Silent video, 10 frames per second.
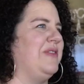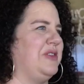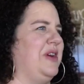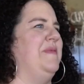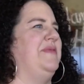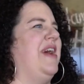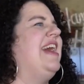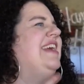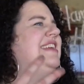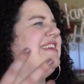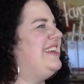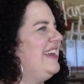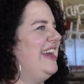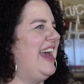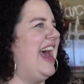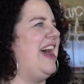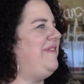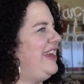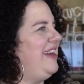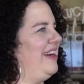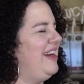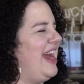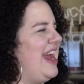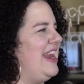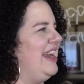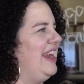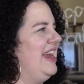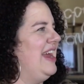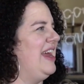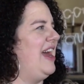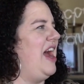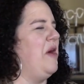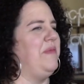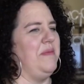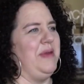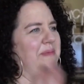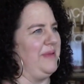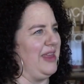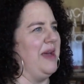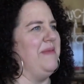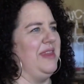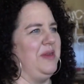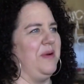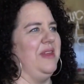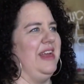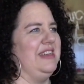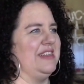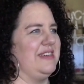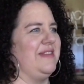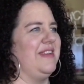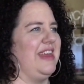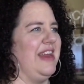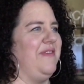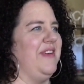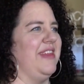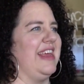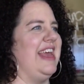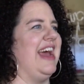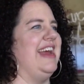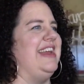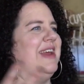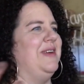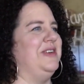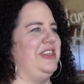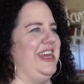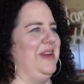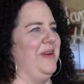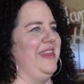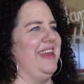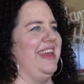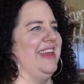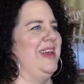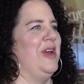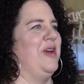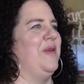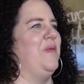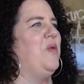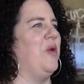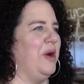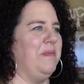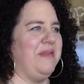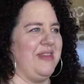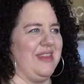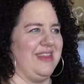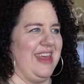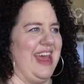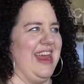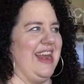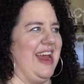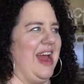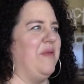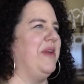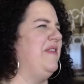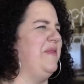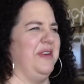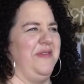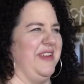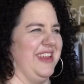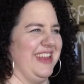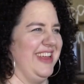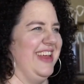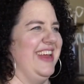culture I'm trying to have here, and I hope that people come in the door, they just can feel the kind energy or the warmth that I want everyone to feel.